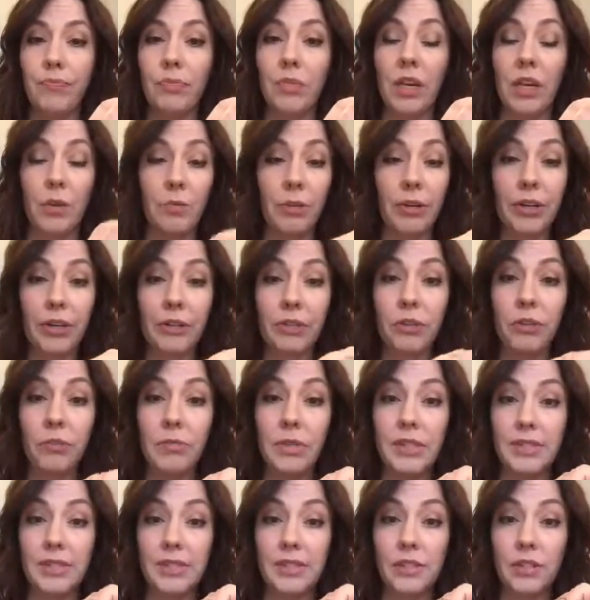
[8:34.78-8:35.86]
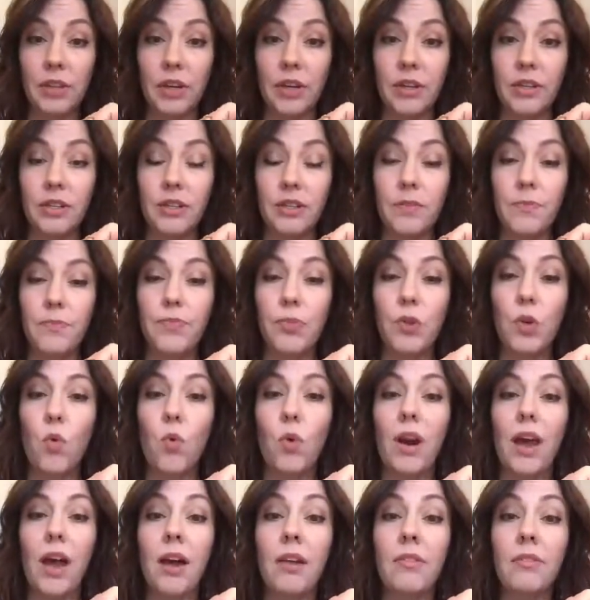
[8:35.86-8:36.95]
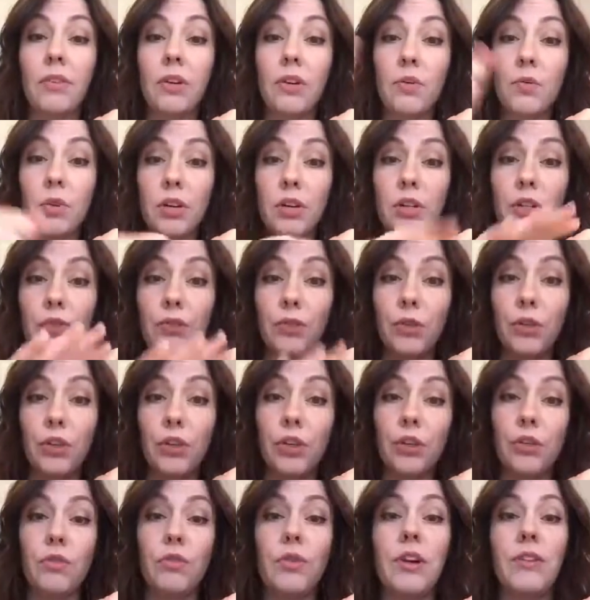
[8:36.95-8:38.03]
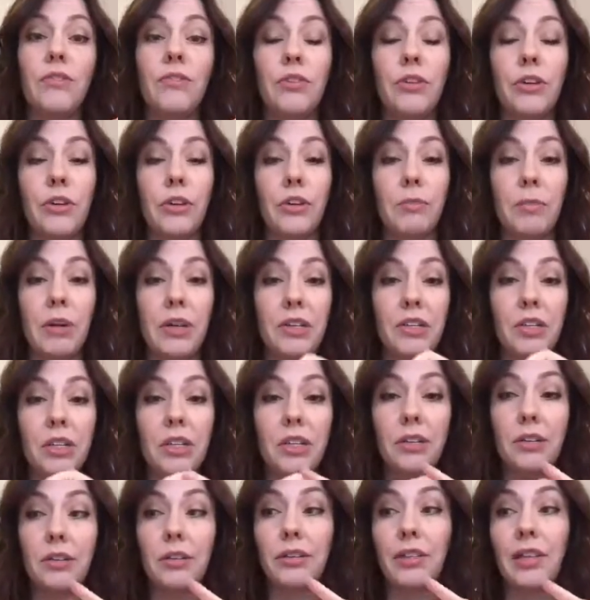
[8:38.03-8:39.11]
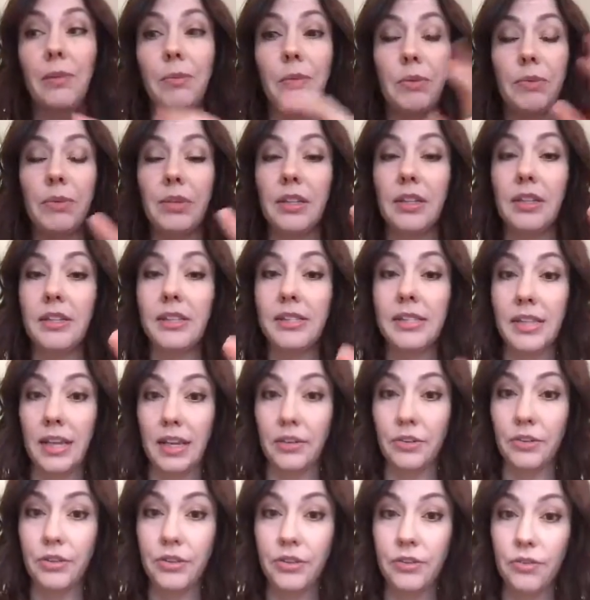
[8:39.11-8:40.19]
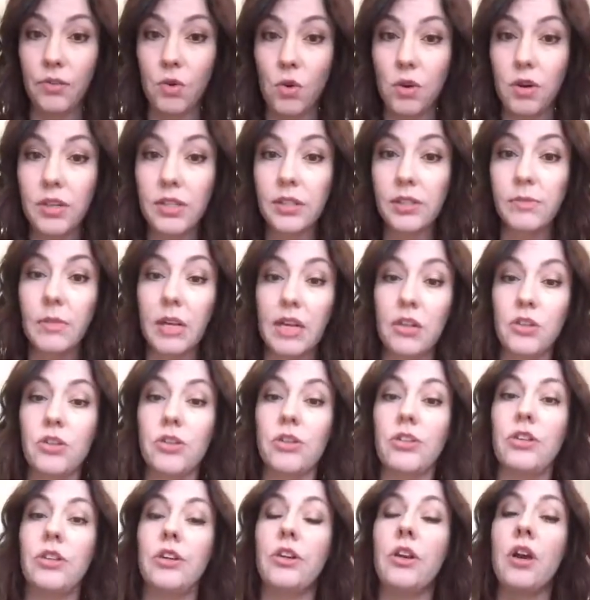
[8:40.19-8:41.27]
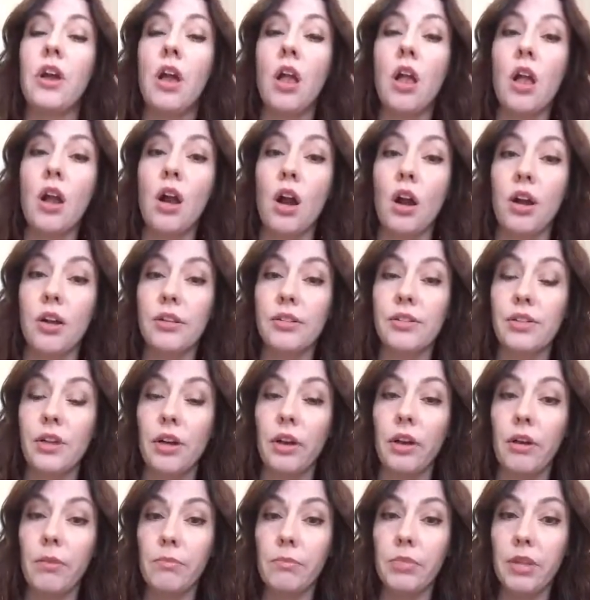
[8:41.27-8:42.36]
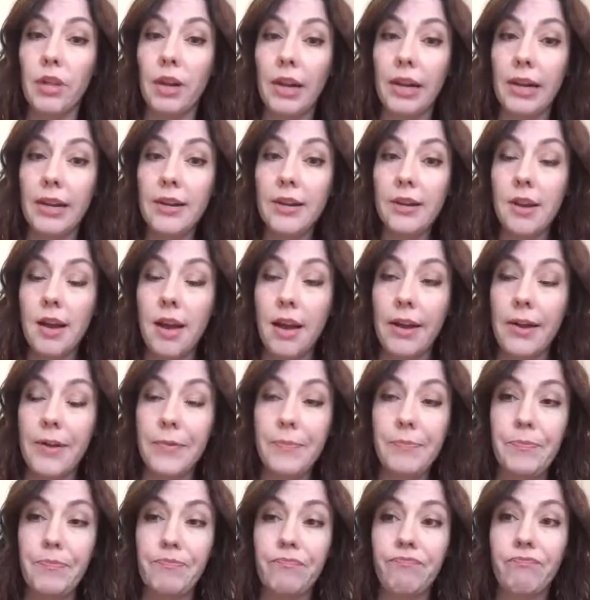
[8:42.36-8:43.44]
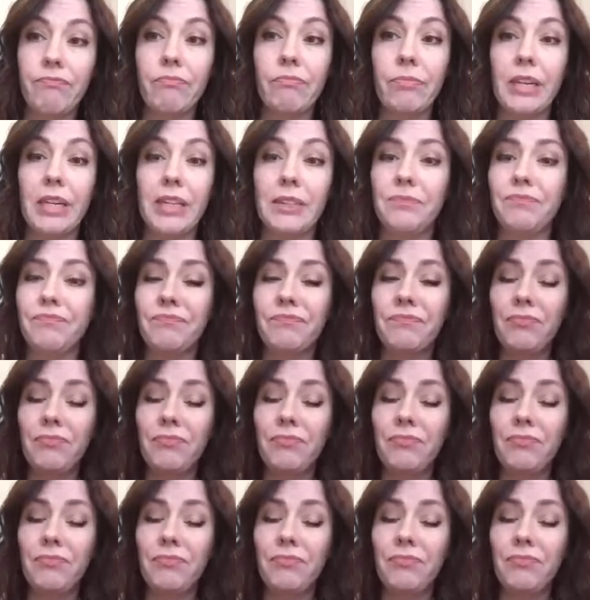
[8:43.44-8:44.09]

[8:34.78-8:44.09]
like print your own business cards. Whatever works for you and for your budget. Keep it within the standards, of course. Make sure your cards are compliant, but